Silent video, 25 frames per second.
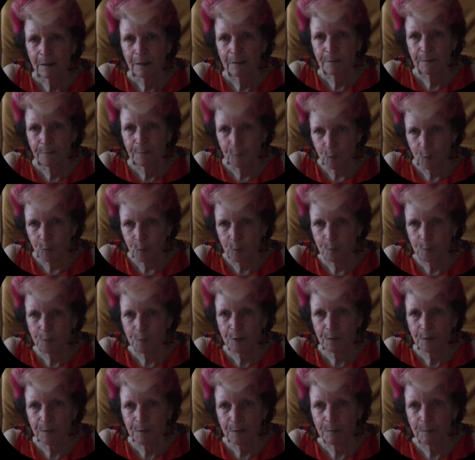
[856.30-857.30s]
forms
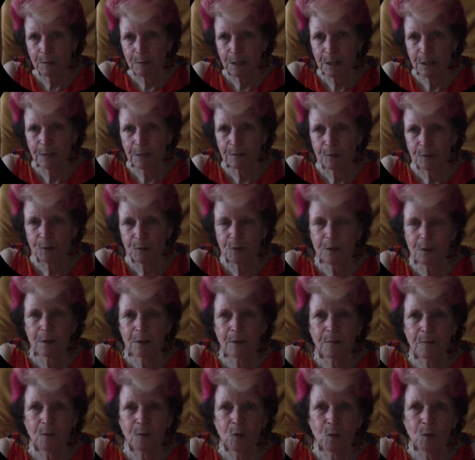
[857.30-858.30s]
of the materials that
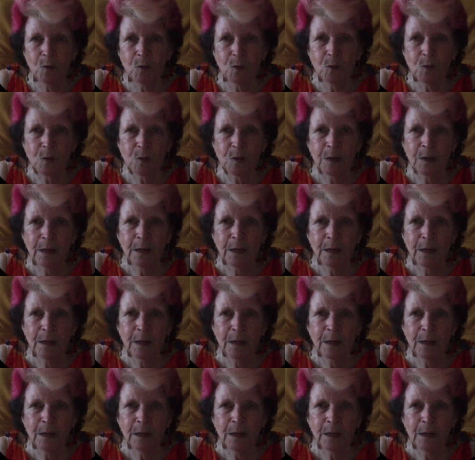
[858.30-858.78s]
I've used.